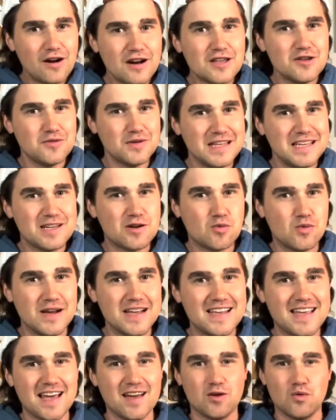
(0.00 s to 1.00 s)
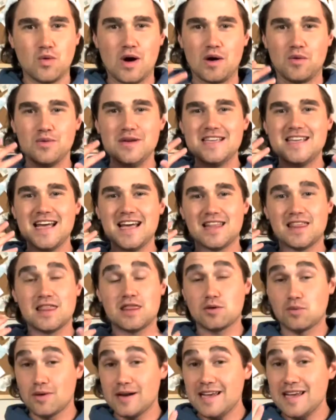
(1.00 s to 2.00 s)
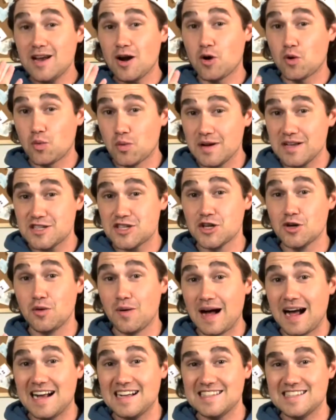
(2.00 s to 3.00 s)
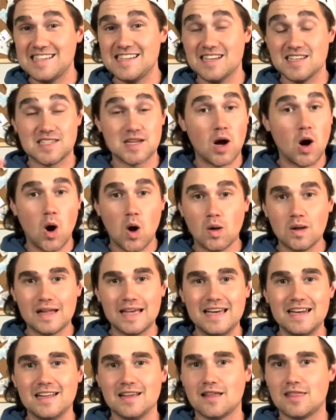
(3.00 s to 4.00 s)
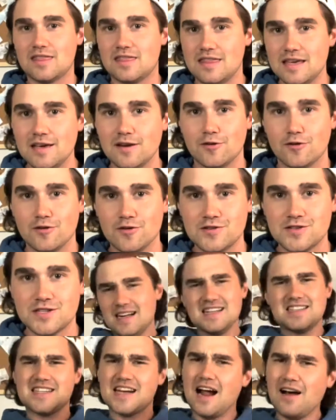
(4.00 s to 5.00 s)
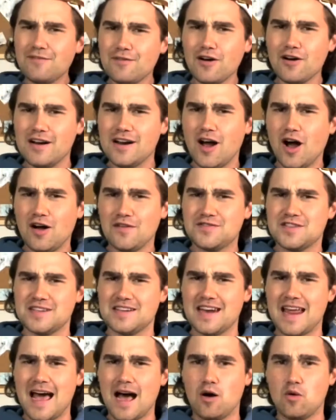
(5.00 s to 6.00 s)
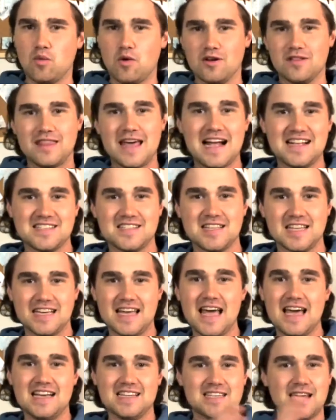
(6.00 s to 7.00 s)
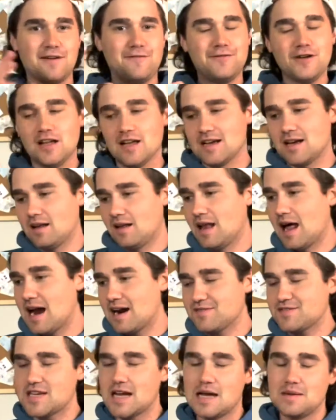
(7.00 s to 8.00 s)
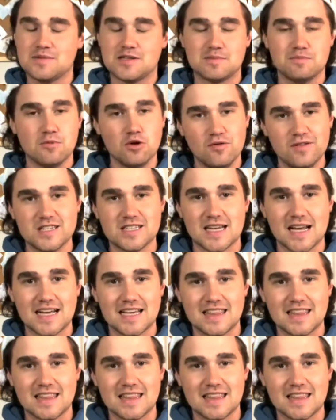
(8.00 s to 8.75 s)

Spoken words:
unique weekend where we get three original ideas all hitting theaters. It's not very often now where that's the case. I feel like a lot of times movies like